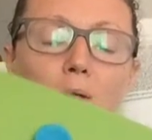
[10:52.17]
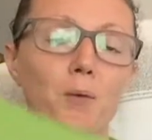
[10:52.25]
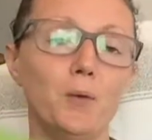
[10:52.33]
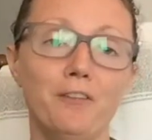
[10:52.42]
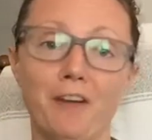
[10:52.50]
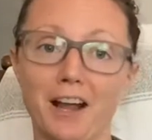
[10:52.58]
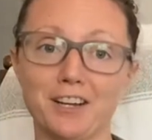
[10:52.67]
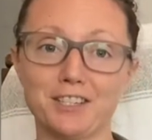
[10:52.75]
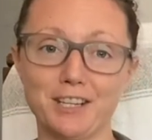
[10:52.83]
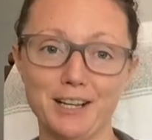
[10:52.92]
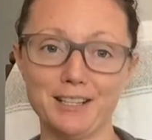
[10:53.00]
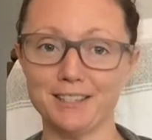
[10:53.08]
We've
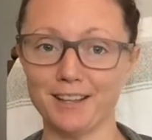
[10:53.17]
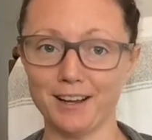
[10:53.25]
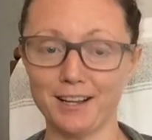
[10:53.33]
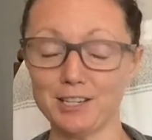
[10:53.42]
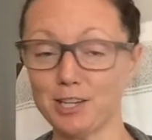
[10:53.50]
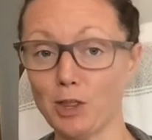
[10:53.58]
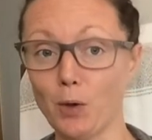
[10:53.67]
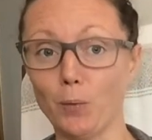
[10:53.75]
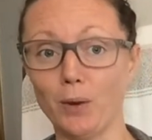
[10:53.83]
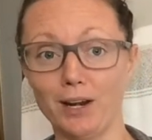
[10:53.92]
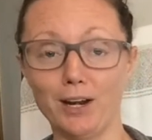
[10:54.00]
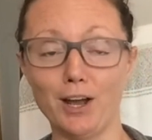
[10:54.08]
actually stuck it to the
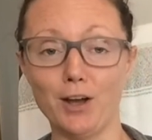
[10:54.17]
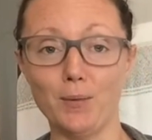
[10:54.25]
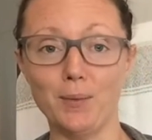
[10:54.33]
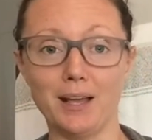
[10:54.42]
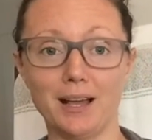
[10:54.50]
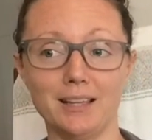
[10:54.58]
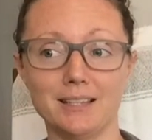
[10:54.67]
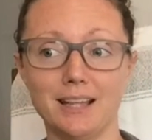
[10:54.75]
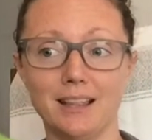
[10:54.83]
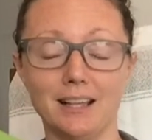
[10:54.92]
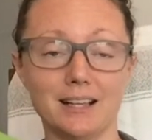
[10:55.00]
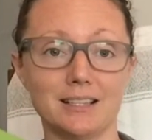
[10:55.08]
window because
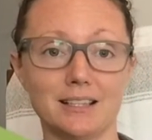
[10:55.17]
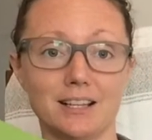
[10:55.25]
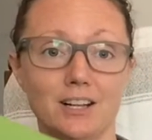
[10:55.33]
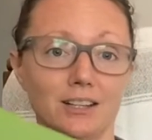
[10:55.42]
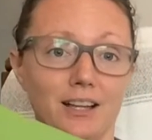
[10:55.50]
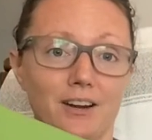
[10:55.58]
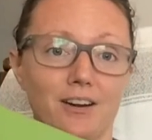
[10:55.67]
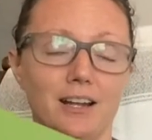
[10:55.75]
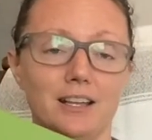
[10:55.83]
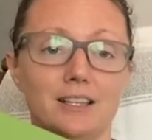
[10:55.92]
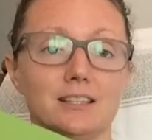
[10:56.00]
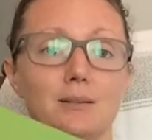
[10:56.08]
he thinks it's
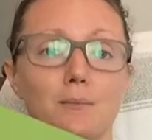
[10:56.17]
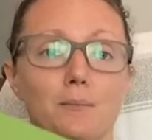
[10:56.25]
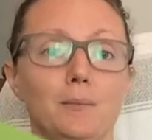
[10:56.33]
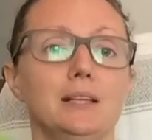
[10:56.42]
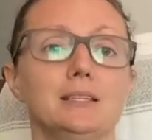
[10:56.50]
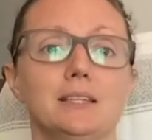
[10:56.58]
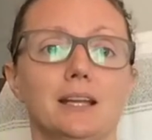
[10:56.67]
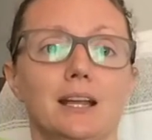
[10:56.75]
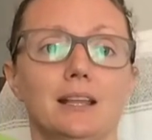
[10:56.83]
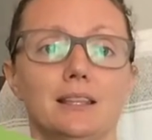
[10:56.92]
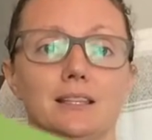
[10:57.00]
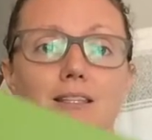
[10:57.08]
hilarious, me
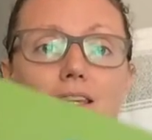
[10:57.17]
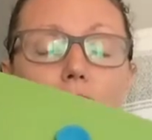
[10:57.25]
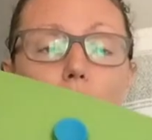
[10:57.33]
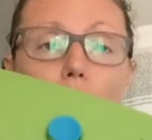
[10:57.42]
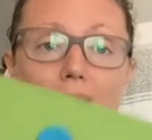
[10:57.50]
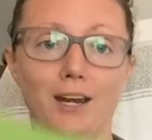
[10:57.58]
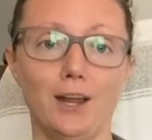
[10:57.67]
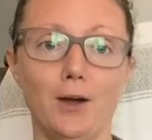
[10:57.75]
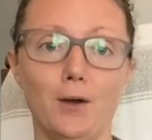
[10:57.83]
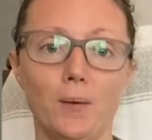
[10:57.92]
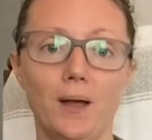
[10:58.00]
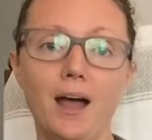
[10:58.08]
sticking this to the
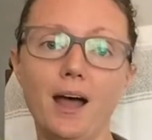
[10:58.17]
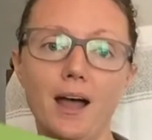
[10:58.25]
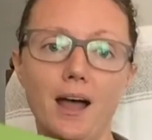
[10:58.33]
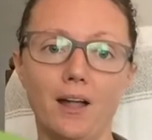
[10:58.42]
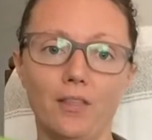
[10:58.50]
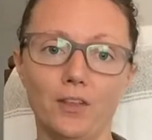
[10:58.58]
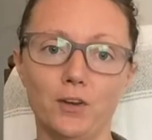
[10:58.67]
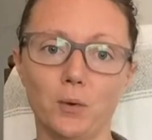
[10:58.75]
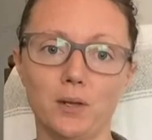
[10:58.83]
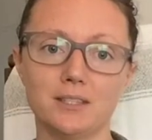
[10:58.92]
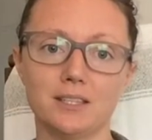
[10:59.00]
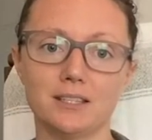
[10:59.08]
window and the
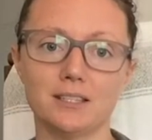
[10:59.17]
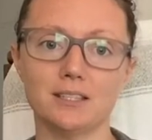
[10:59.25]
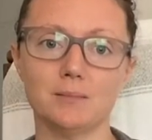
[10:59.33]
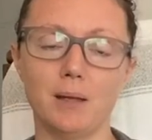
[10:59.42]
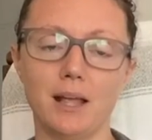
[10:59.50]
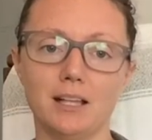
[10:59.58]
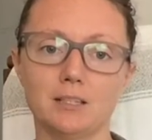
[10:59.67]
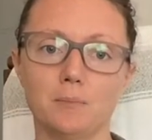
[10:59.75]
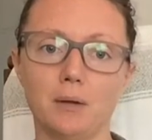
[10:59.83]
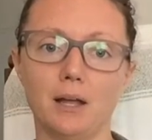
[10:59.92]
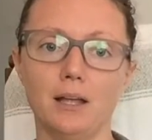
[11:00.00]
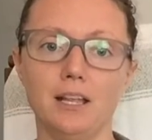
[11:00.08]
noises it makes,
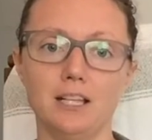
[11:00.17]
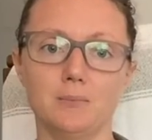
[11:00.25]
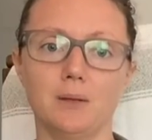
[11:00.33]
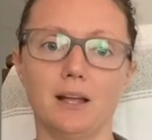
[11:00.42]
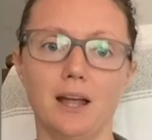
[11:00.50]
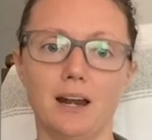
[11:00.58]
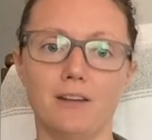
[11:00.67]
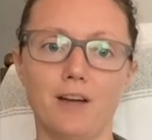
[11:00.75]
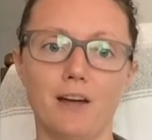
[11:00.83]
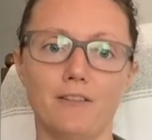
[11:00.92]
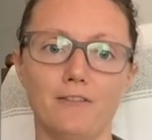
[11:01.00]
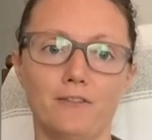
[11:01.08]
but he's been kind of having